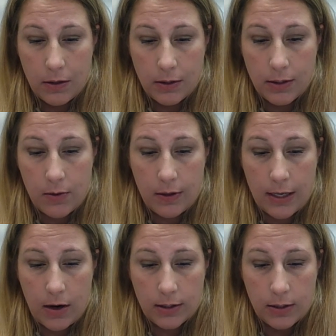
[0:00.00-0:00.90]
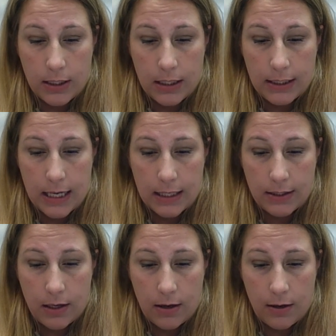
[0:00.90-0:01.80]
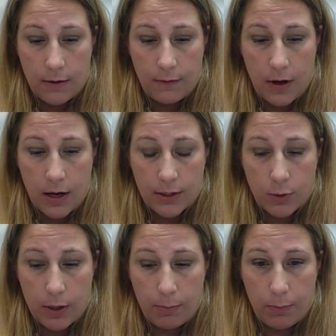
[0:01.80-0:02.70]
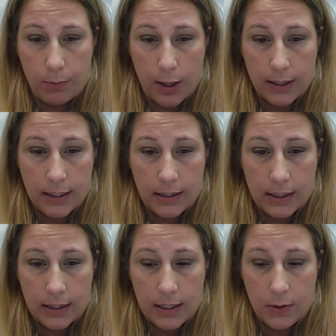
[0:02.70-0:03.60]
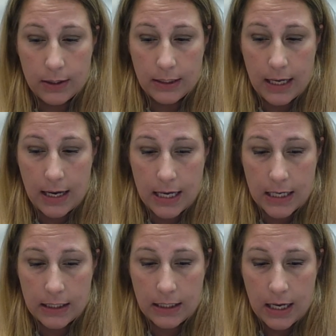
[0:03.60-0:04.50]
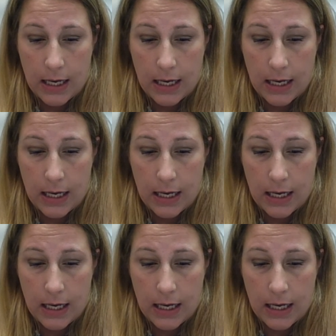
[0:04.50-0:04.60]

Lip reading: So then they also did a test of auditory processing skills, and